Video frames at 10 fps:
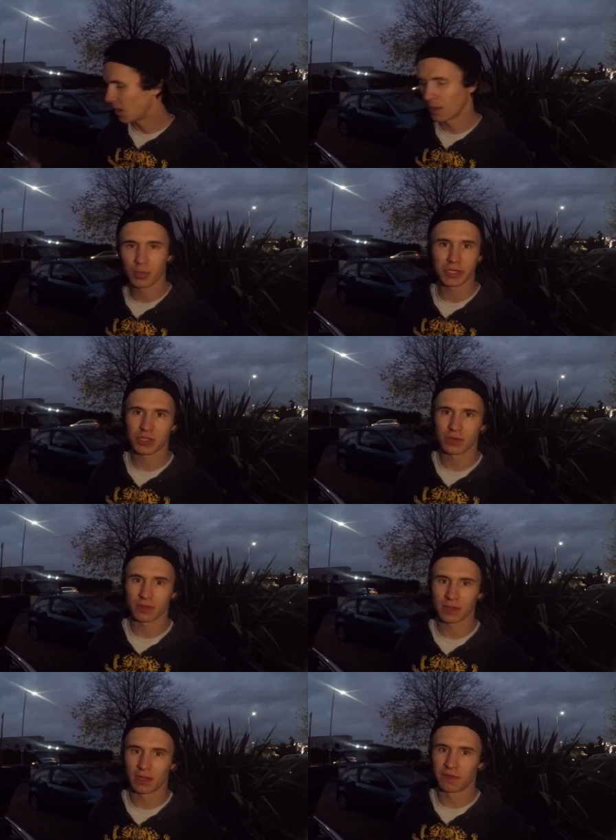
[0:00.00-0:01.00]
I'm pretty sure
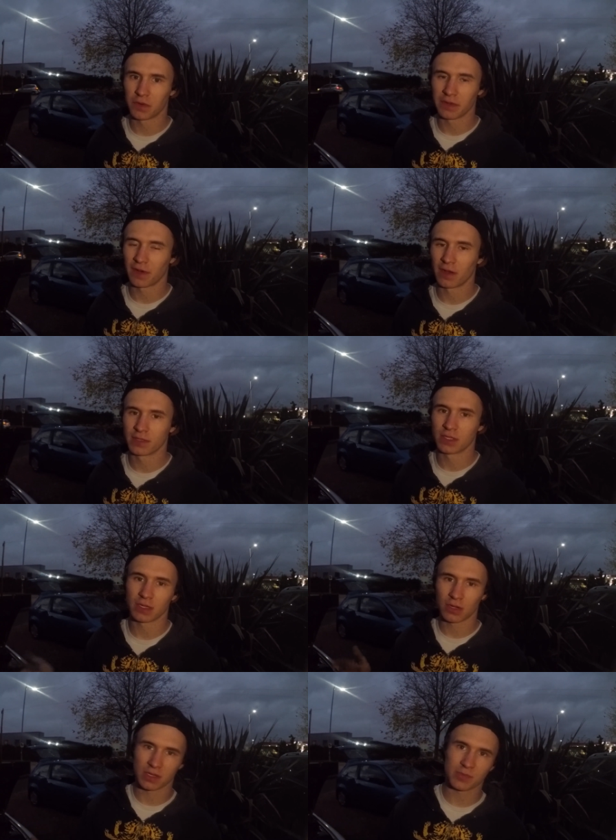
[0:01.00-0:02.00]
a 45 would do
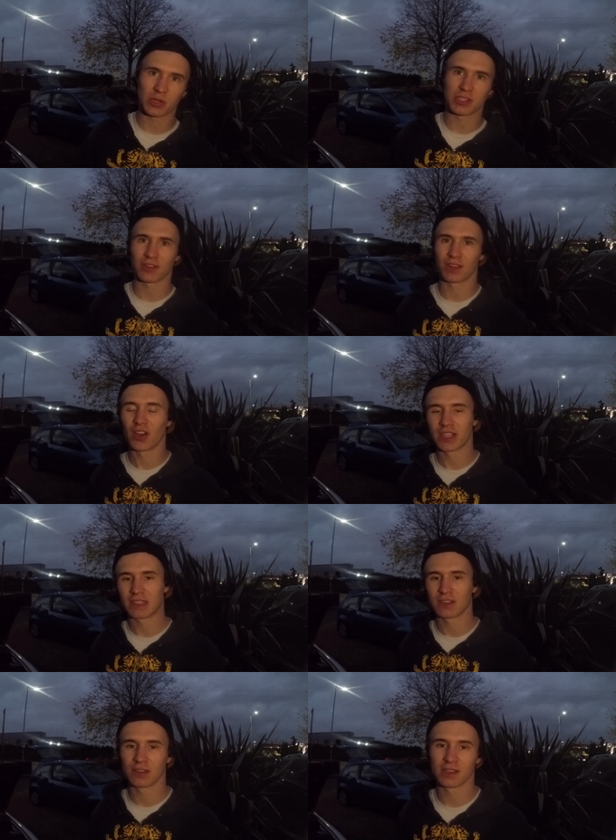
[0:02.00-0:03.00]
it. Connor's pretty sure a
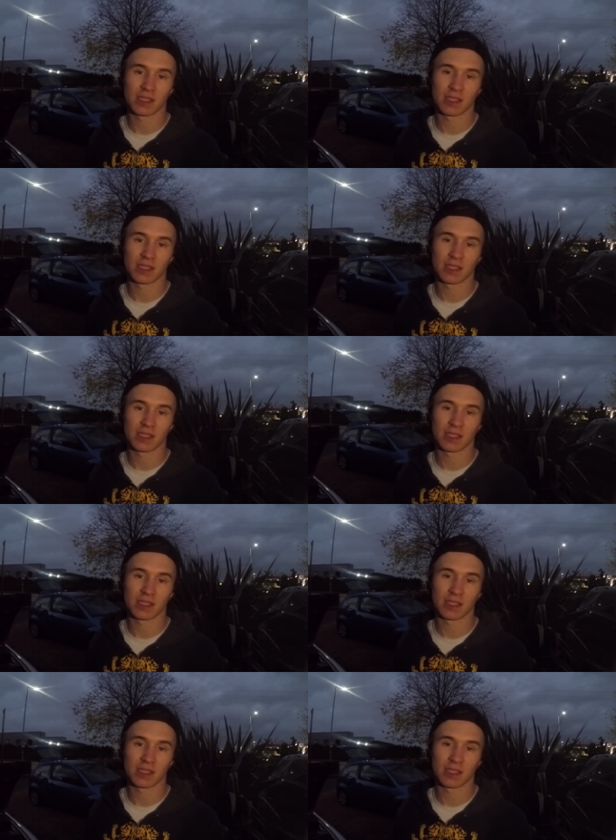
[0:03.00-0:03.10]
90 would do it.